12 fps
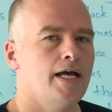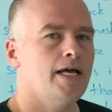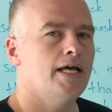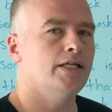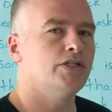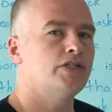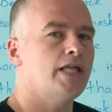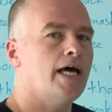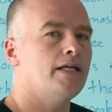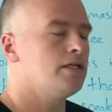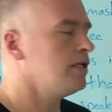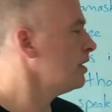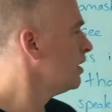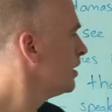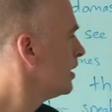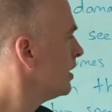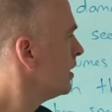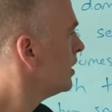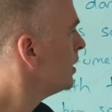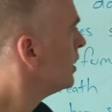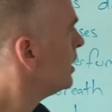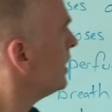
instead he